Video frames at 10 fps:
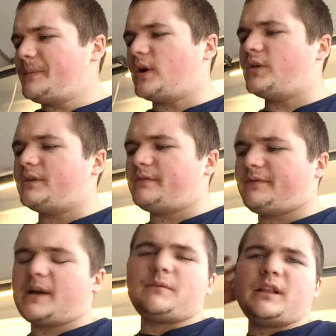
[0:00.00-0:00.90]
all the
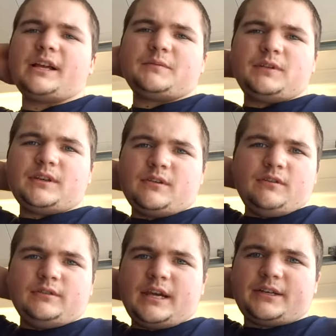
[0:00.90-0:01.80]
fiberglass
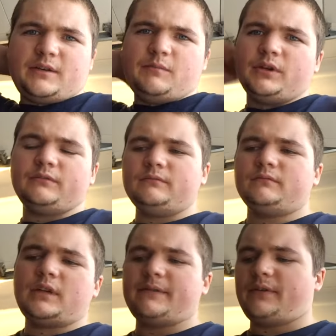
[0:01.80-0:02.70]
material to actually build
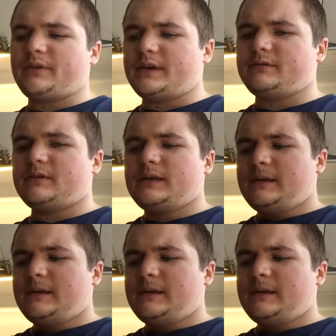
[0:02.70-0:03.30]
everything.